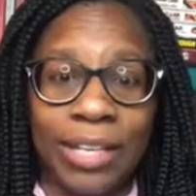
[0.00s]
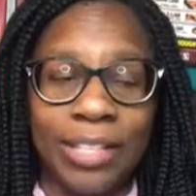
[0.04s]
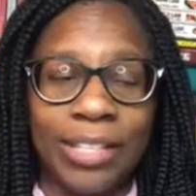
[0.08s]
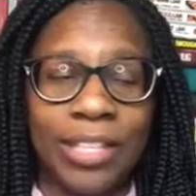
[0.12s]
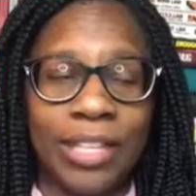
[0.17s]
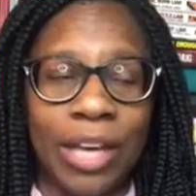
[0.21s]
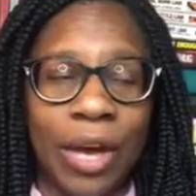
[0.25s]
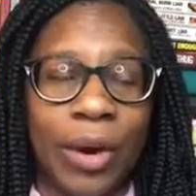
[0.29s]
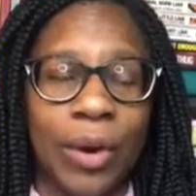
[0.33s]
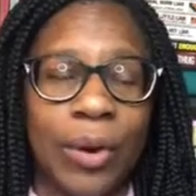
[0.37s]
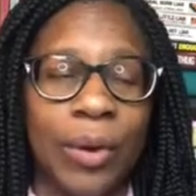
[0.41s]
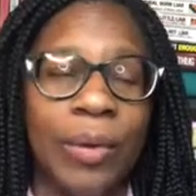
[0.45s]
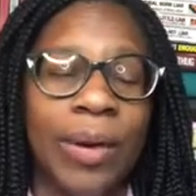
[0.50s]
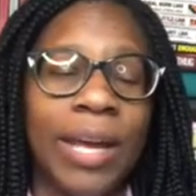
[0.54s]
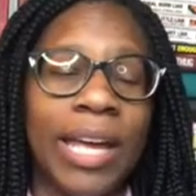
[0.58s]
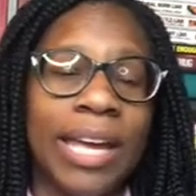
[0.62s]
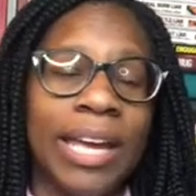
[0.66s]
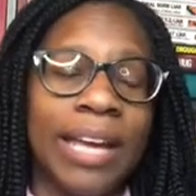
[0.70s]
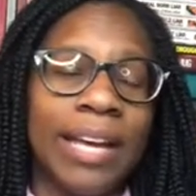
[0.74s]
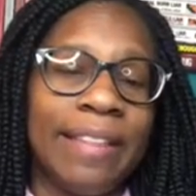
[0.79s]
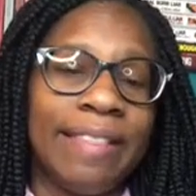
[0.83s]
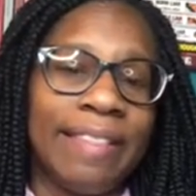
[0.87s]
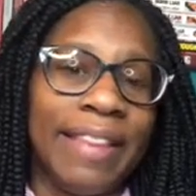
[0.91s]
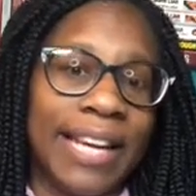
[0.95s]
So
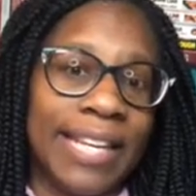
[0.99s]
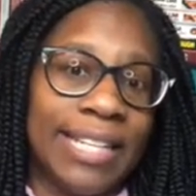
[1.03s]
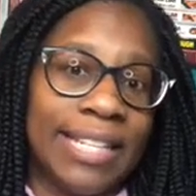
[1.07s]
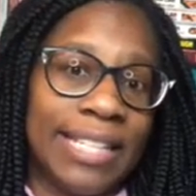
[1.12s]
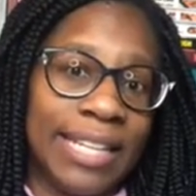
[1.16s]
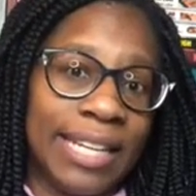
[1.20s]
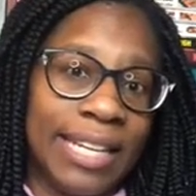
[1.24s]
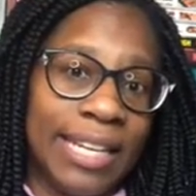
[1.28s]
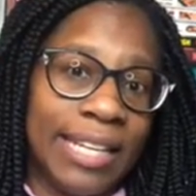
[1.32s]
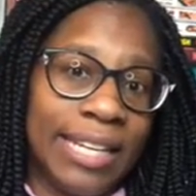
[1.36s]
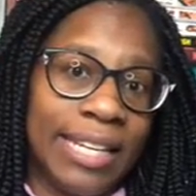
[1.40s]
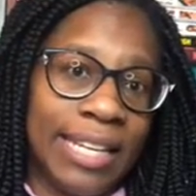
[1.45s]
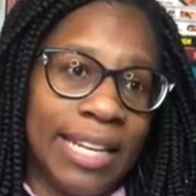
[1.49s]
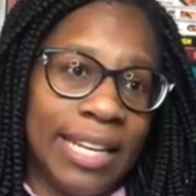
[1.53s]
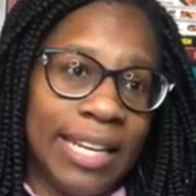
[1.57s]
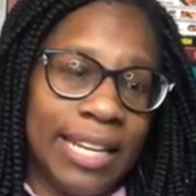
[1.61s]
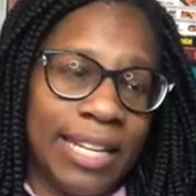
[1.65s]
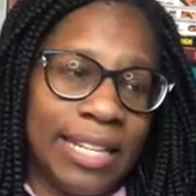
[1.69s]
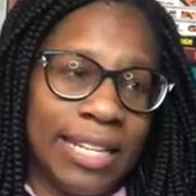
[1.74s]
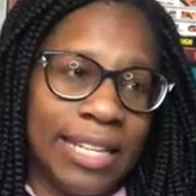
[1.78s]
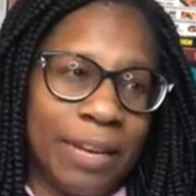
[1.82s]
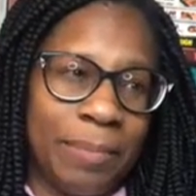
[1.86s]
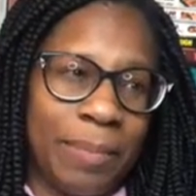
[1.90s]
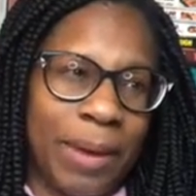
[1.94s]
they did
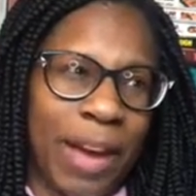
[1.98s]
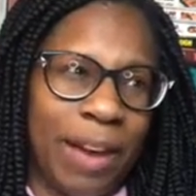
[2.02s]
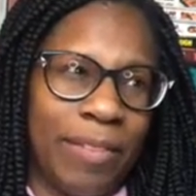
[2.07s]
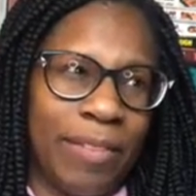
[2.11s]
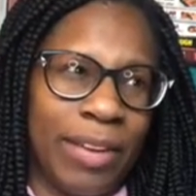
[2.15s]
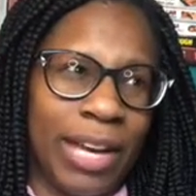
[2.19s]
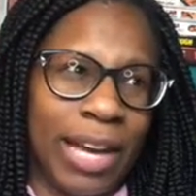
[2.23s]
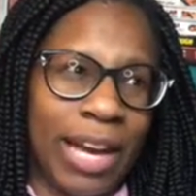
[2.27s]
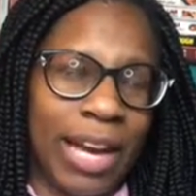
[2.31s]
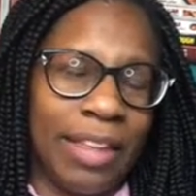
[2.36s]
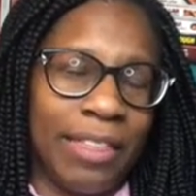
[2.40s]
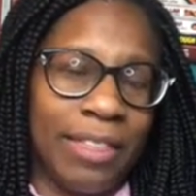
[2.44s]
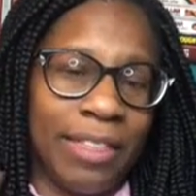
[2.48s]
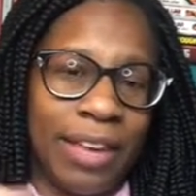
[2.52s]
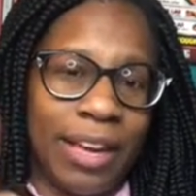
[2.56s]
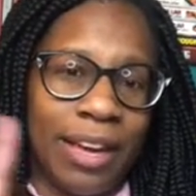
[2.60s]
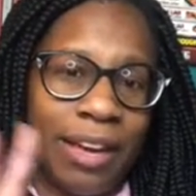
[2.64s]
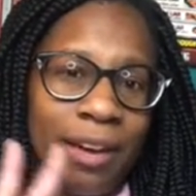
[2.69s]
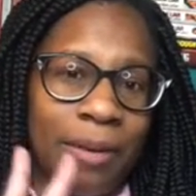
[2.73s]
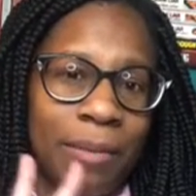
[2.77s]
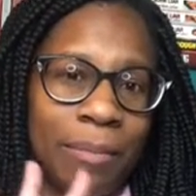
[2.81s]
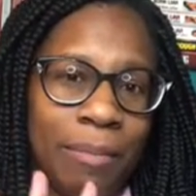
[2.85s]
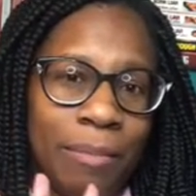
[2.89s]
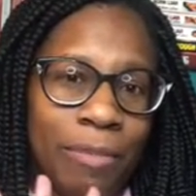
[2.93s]
end up having, I think,
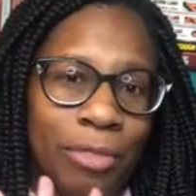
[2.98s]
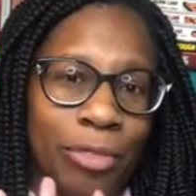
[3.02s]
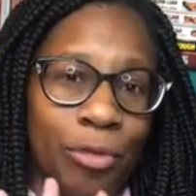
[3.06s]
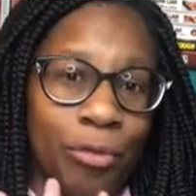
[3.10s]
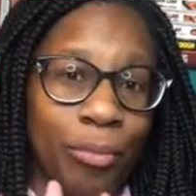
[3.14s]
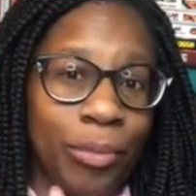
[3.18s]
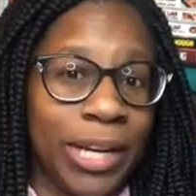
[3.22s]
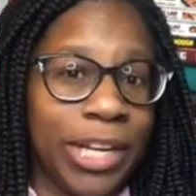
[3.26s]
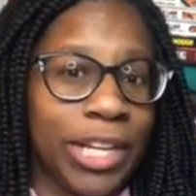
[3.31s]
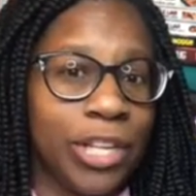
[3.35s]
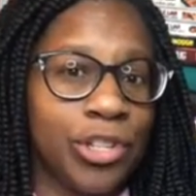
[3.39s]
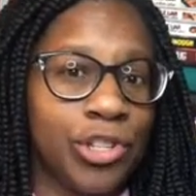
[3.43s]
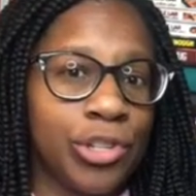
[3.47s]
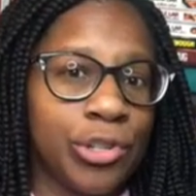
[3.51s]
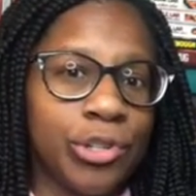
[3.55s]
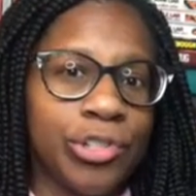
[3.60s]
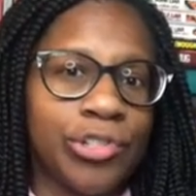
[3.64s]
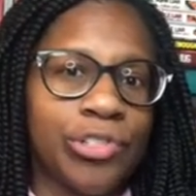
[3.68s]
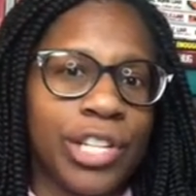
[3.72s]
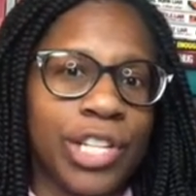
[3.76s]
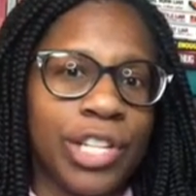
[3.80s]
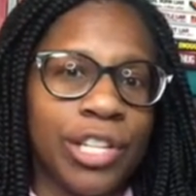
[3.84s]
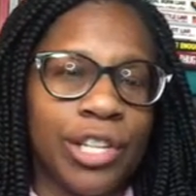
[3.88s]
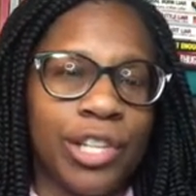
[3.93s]
3
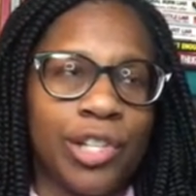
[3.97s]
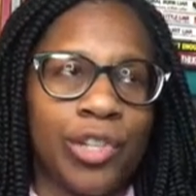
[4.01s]
children.